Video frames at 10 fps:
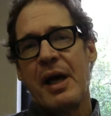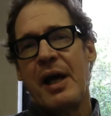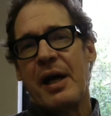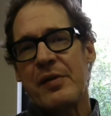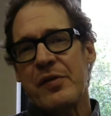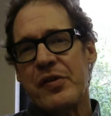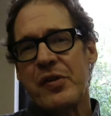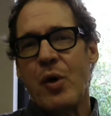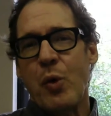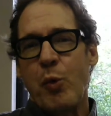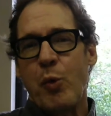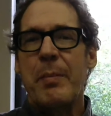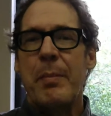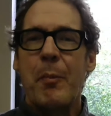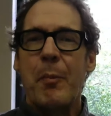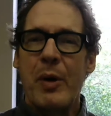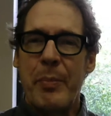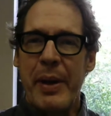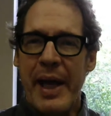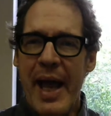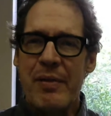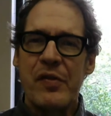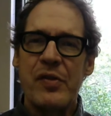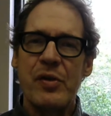And so we began this